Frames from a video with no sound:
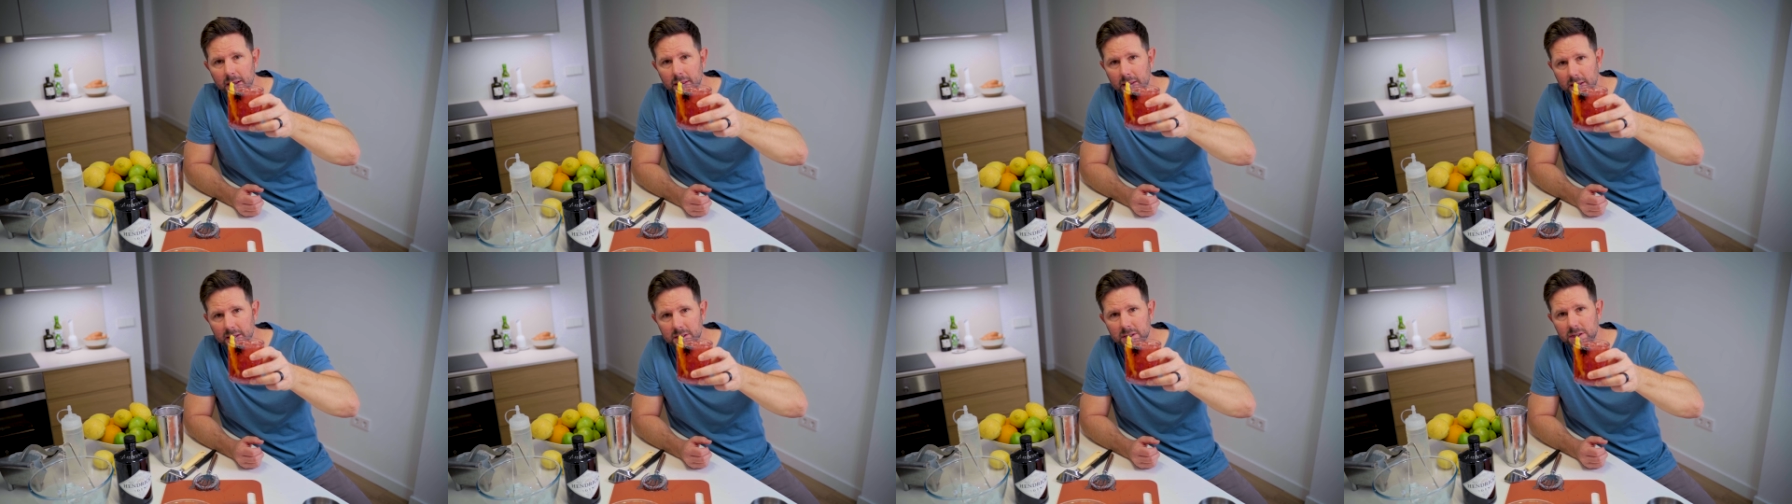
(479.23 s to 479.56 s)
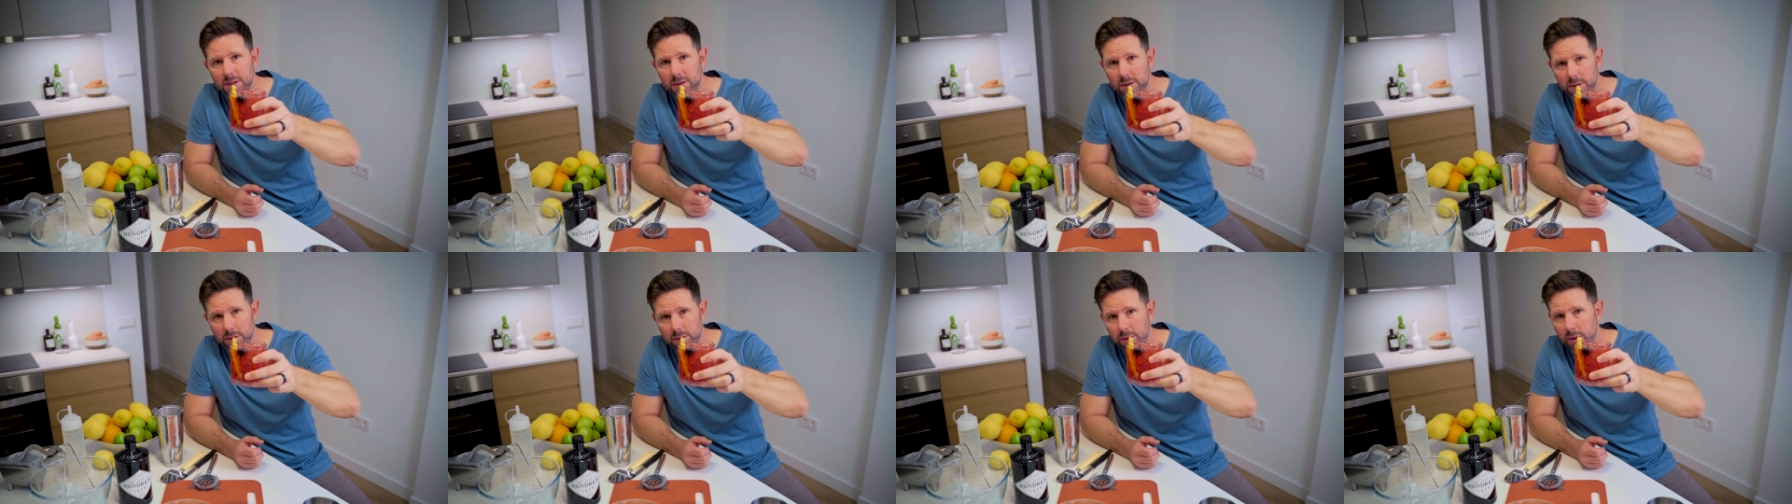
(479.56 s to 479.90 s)
This
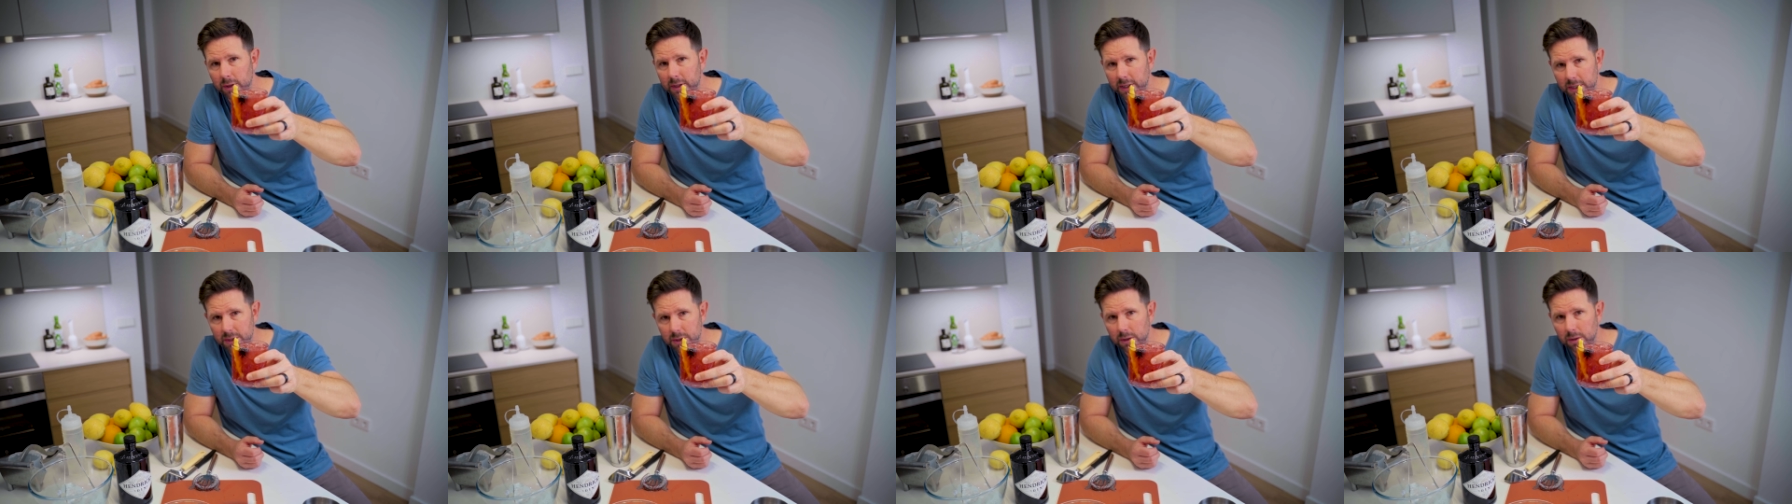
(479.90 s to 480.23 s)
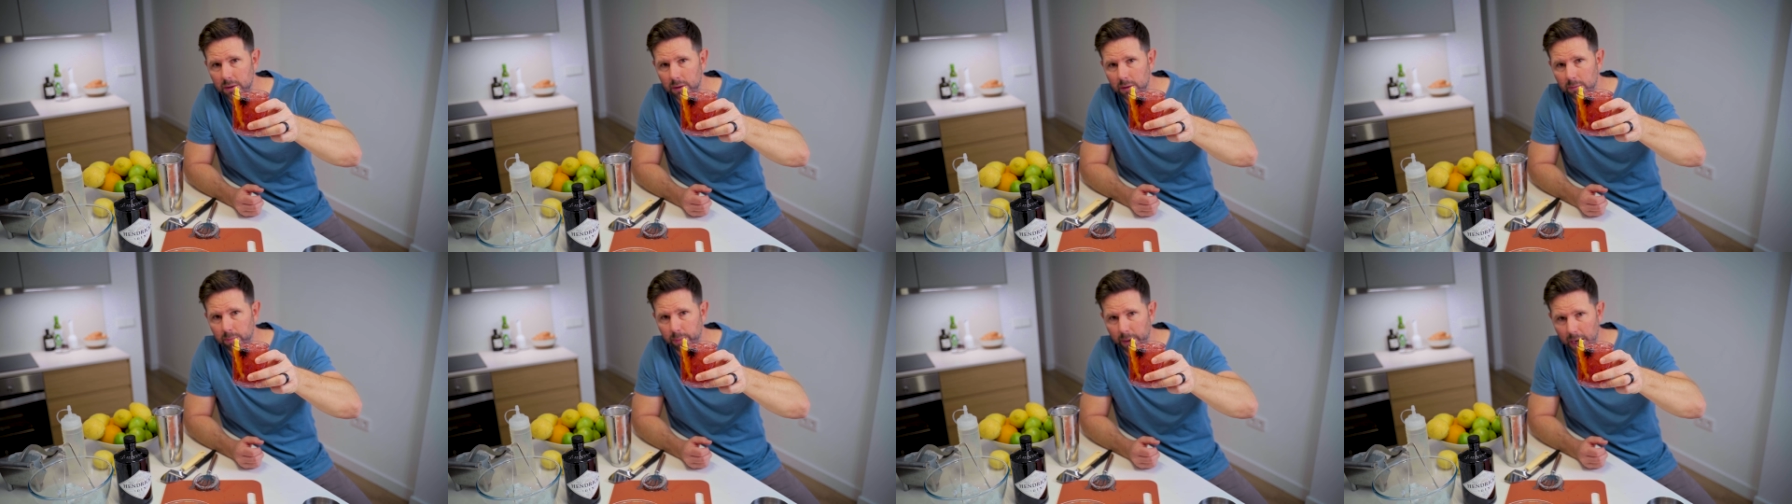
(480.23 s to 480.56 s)
is your
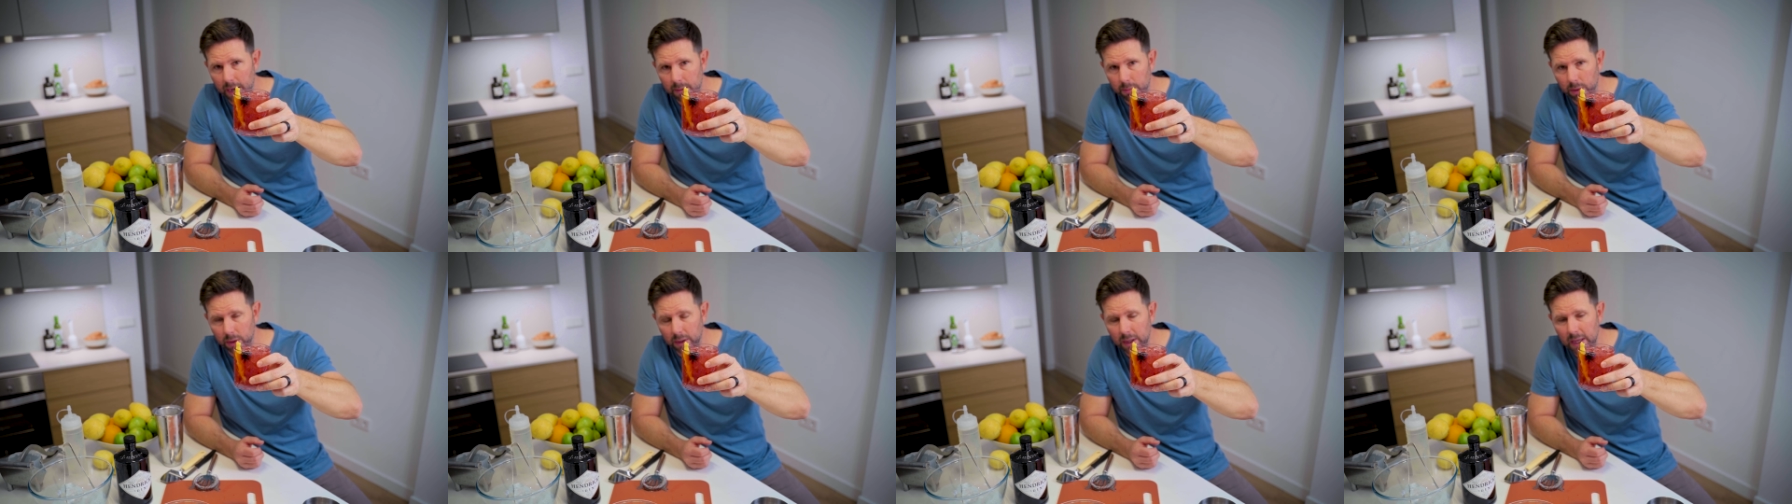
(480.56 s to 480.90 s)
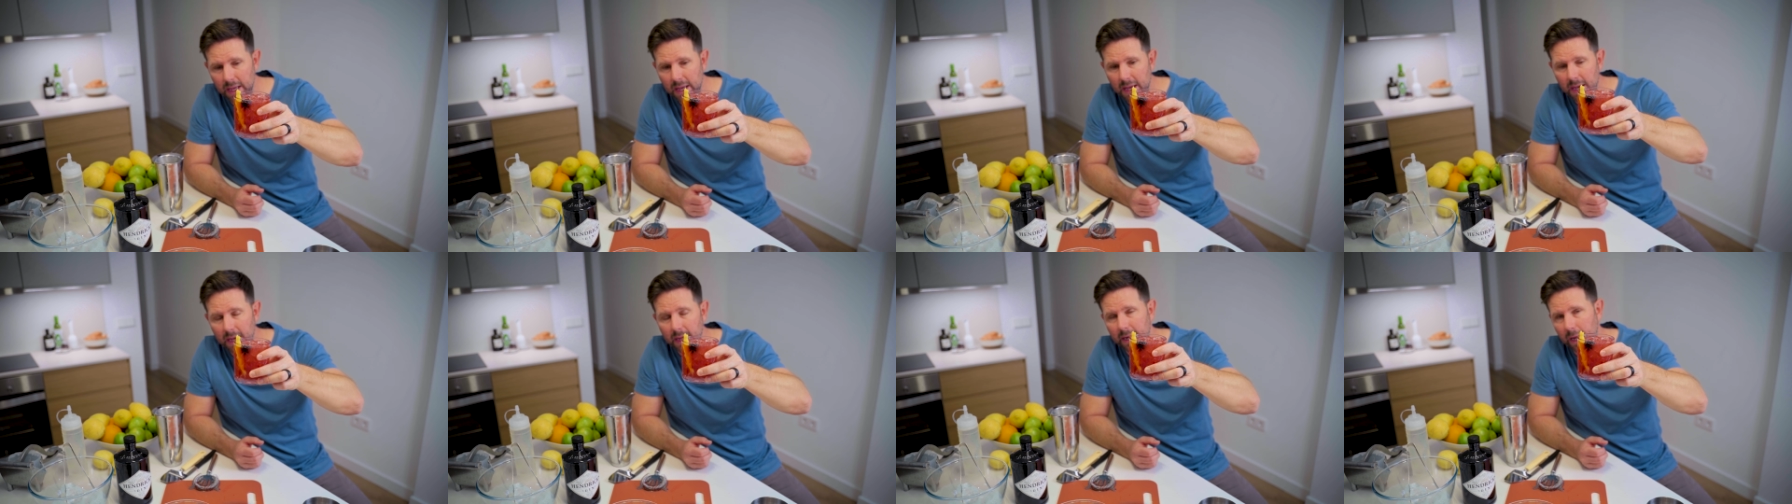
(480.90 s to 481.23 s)
traditional Bramble.
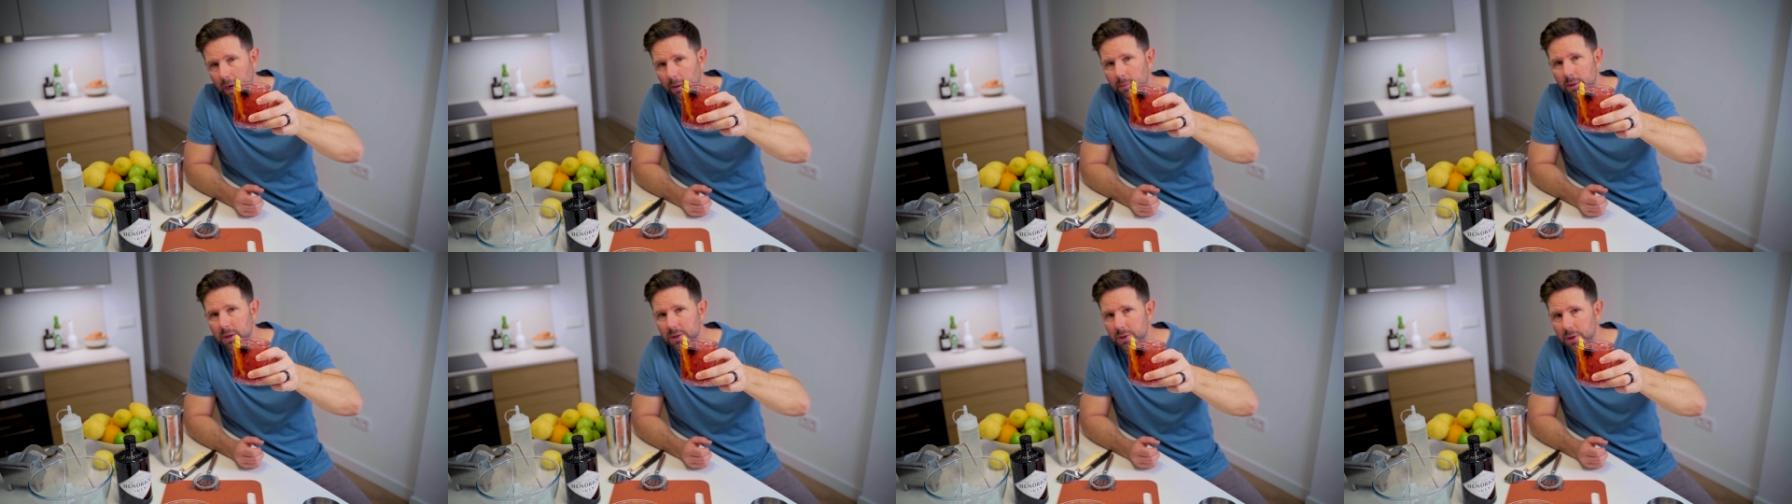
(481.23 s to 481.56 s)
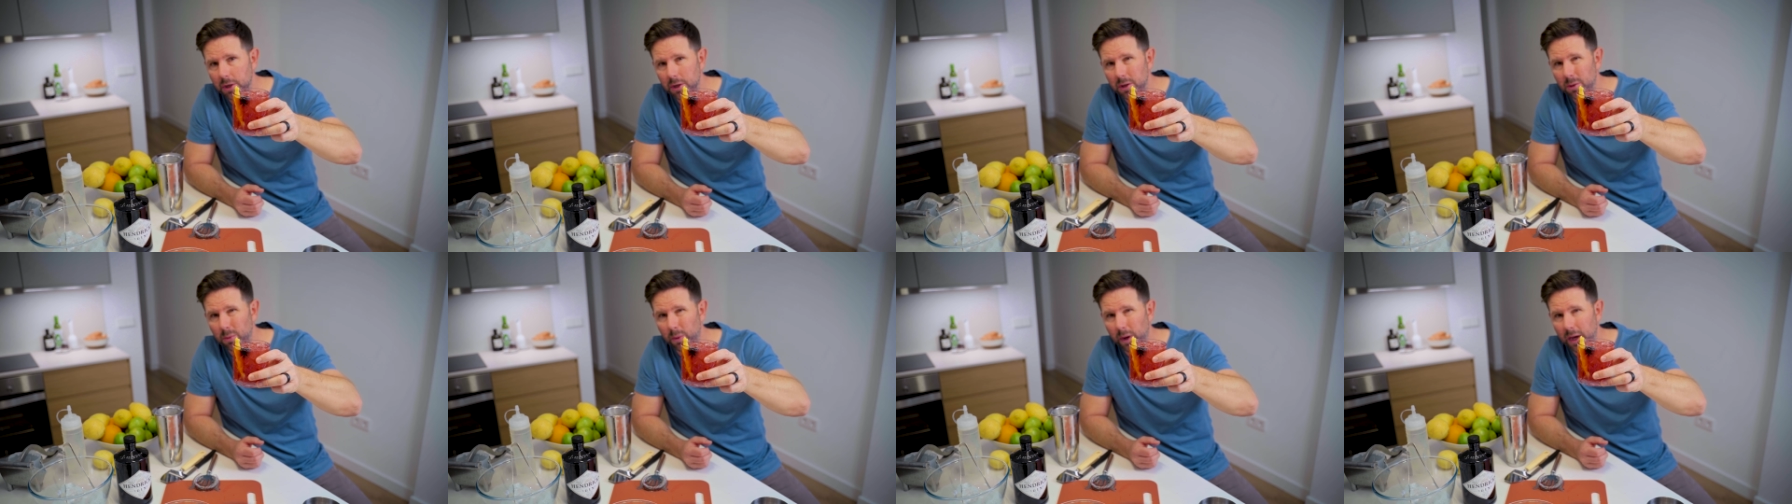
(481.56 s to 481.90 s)
Now I'm gonna
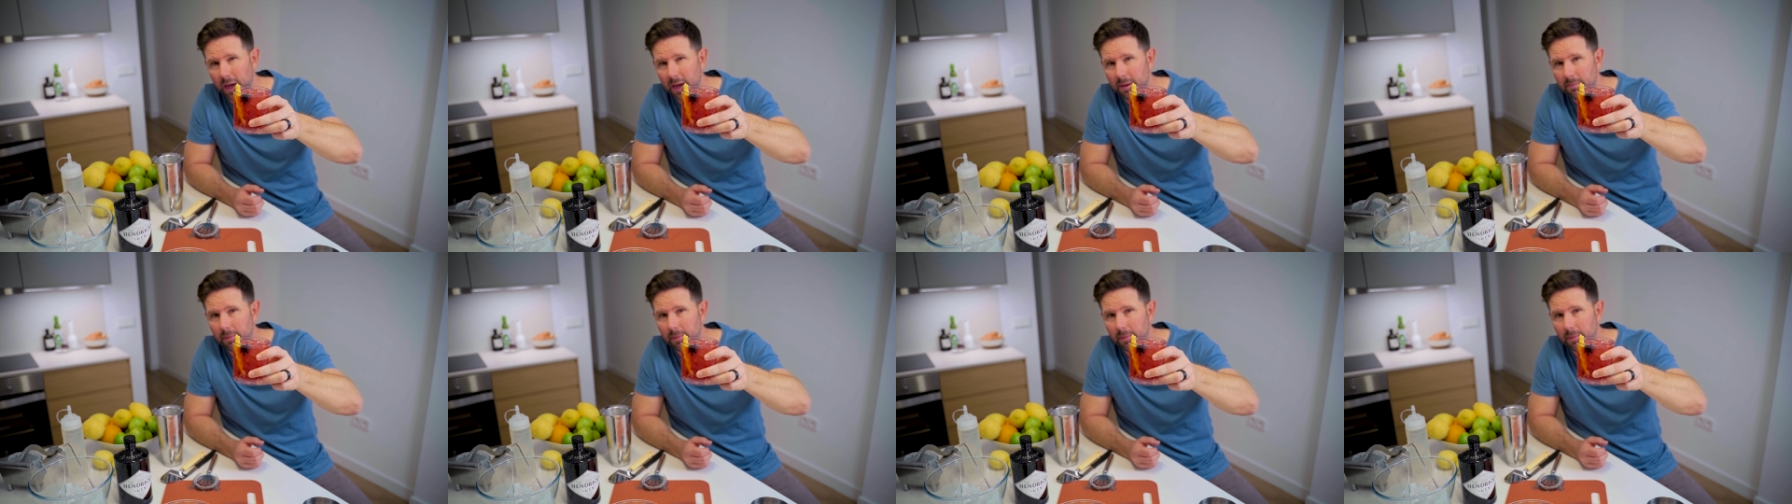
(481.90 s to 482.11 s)
show you the way